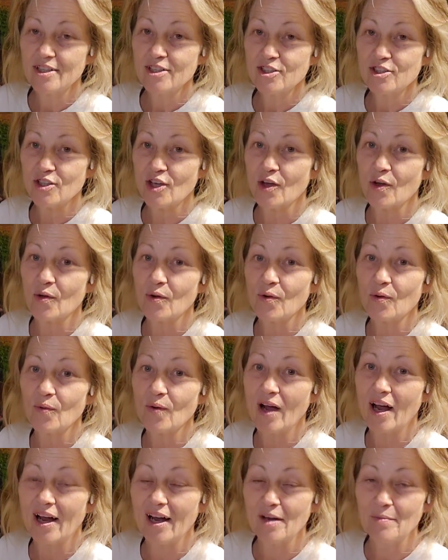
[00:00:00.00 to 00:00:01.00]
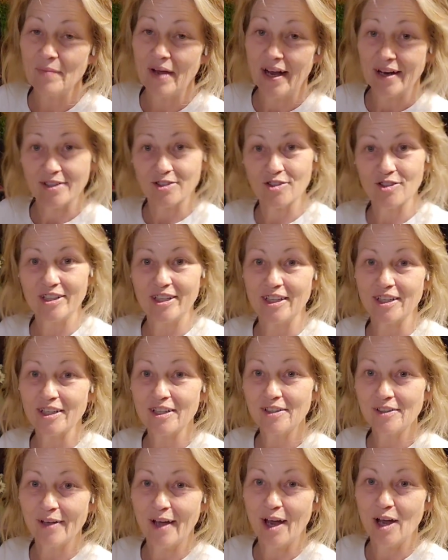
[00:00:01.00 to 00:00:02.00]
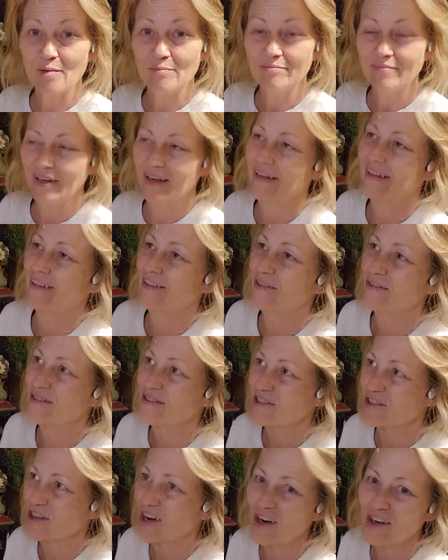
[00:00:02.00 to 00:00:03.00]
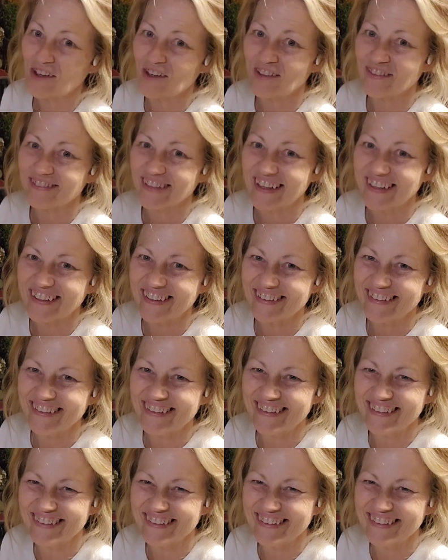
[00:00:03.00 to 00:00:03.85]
So I'm actually in a collab. I know, shocker, right?